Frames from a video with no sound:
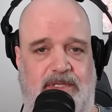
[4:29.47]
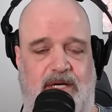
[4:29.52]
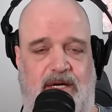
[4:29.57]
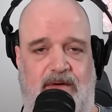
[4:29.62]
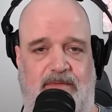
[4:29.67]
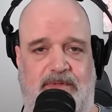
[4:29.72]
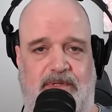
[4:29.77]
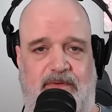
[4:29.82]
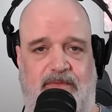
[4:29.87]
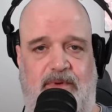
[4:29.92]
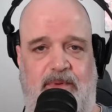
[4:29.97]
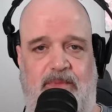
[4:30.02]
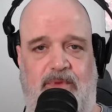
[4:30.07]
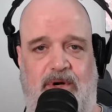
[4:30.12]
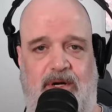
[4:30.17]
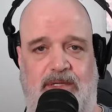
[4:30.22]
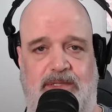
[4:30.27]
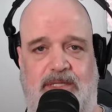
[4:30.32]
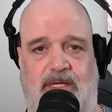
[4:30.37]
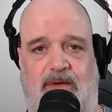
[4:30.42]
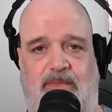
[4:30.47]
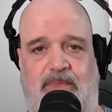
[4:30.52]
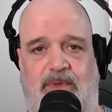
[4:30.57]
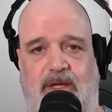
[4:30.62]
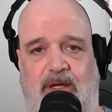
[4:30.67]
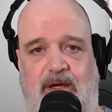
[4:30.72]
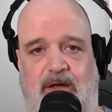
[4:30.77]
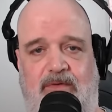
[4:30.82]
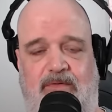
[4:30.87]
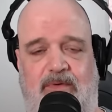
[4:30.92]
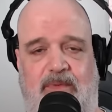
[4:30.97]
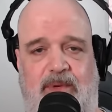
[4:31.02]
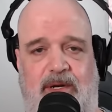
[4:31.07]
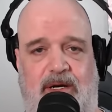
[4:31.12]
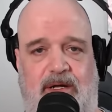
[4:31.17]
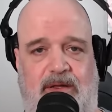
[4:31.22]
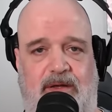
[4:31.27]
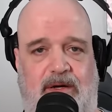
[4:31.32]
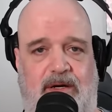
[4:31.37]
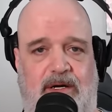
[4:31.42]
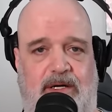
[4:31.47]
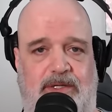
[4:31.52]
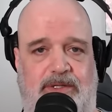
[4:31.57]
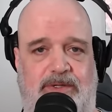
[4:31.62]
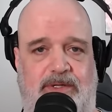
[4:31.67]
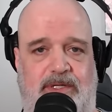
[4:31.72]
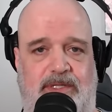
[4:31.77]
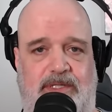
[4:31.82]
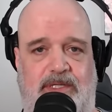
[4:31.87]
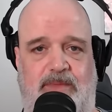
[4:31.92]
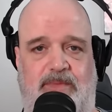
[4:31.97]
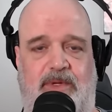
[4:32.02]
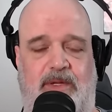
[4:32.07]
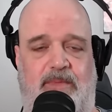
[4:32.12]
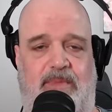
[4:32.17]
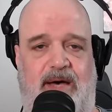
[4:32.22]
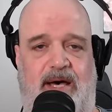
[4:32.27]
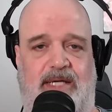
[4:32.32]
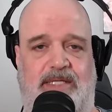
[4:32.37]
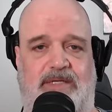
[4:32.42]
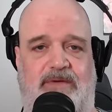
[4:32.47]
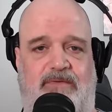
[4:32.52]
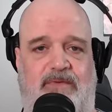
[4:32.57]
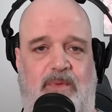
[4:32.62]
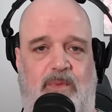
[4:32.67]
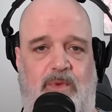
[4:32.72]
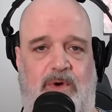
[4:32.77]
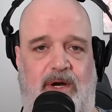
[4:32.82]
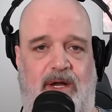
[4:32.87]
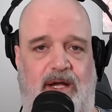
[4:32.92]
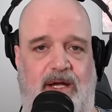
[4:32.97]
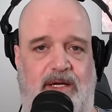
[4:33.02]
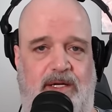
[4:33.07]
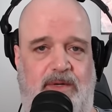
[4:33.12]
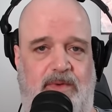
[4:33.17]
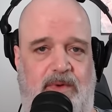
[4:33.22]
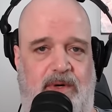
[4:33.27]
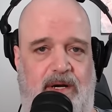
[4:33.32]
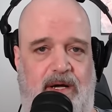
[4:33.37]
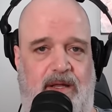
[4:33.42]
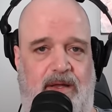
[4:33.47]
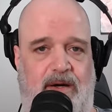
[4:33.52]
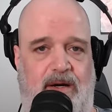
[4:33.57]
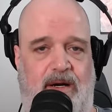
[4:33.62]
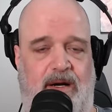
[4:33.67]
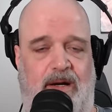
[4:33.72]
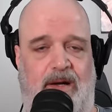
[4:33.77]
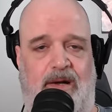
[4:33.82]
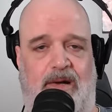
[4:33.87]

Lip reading: tariffs if we bring something in from another country and simply pass it from one hand to another